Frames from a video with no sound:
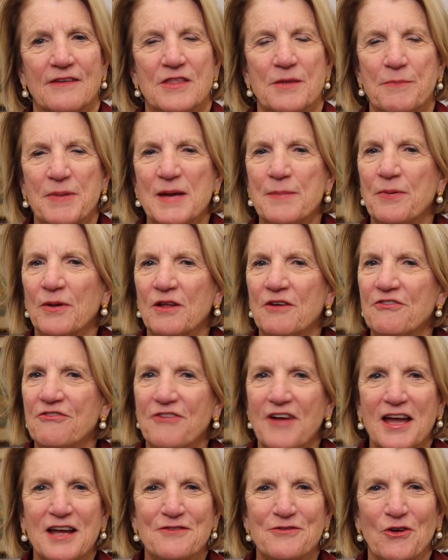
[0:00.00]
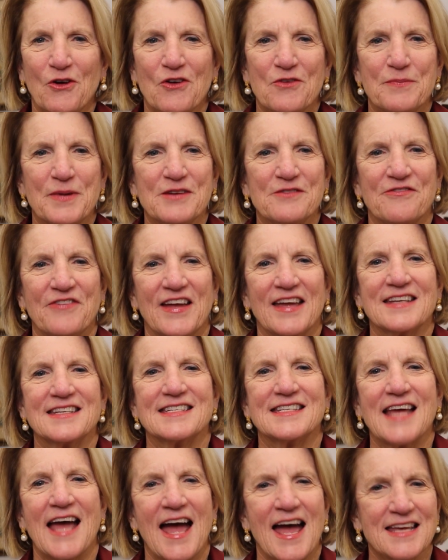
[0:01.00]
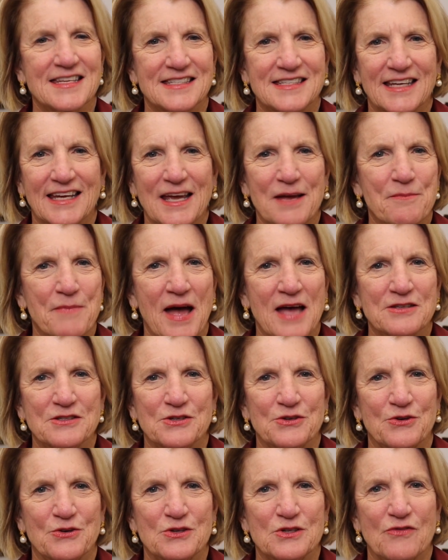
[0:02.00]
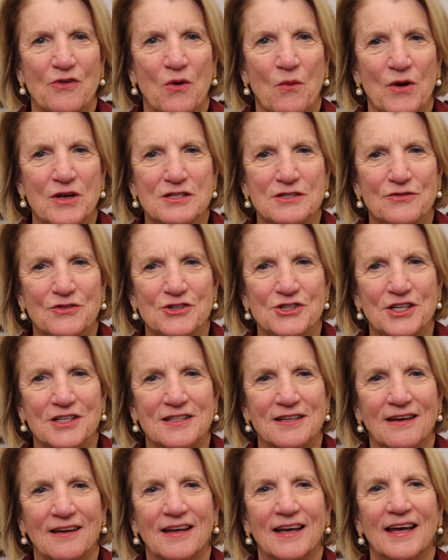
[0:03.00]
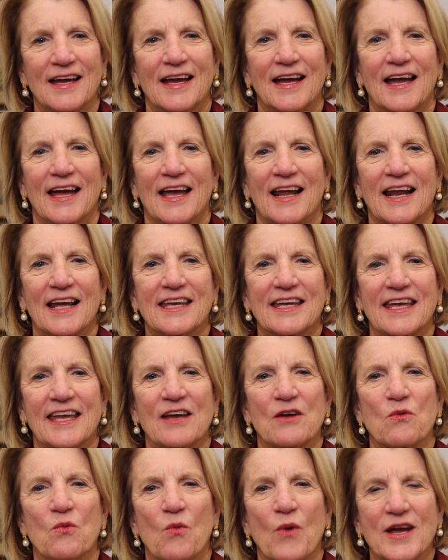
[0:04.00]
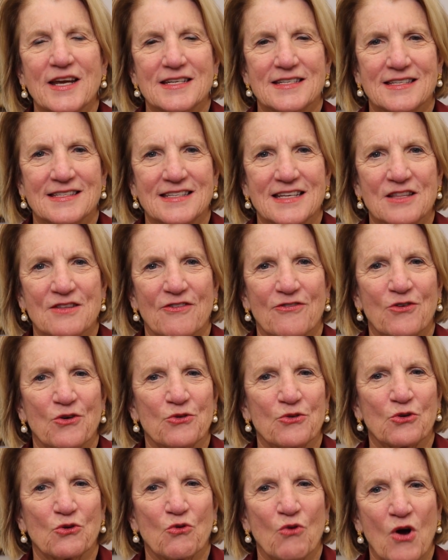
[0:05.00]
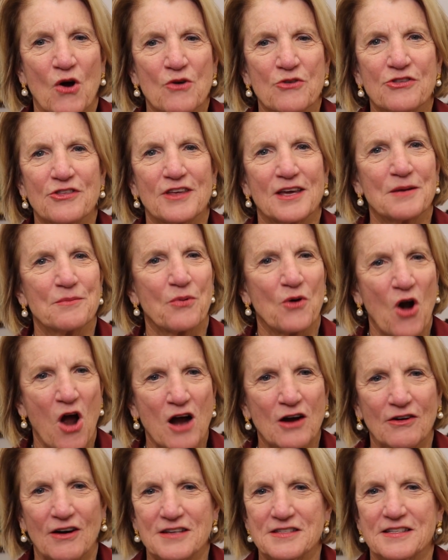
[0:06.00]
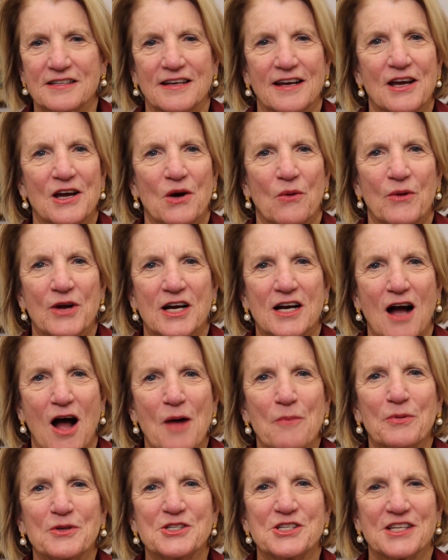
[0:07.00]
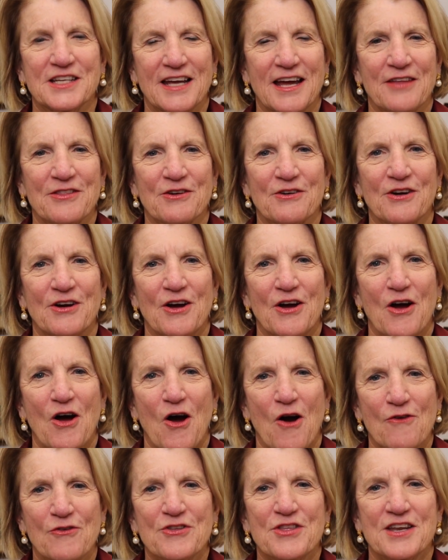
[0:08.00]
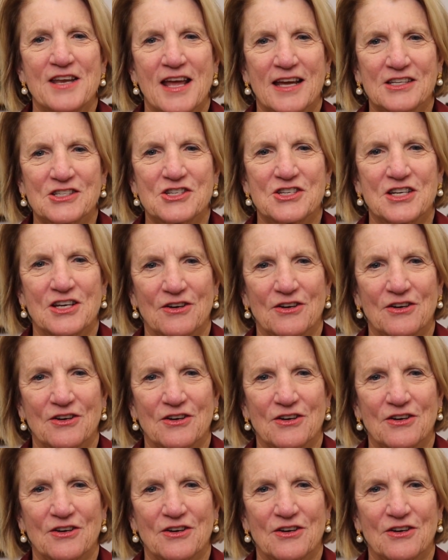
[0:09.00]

The people of Fayetteville have been fantastic ambassadors for West Virginia, and I can't wait to see the further growth and progress we accomplish together over the next